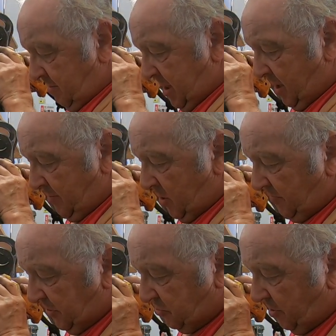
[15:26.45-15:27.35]
Then I
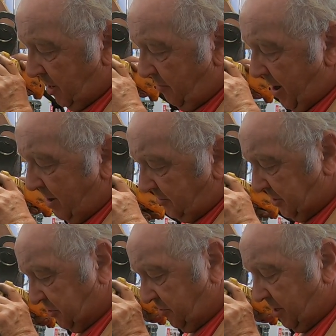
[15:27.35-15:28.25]
move the drill around
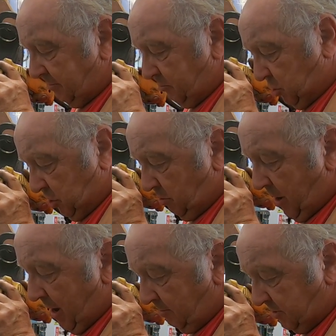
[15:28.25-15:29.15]
to try and chew
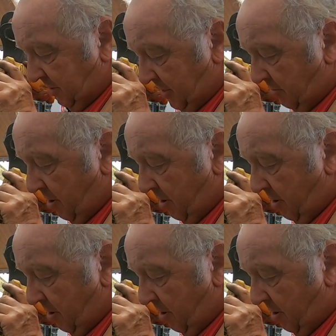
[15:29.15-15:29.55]
out some of the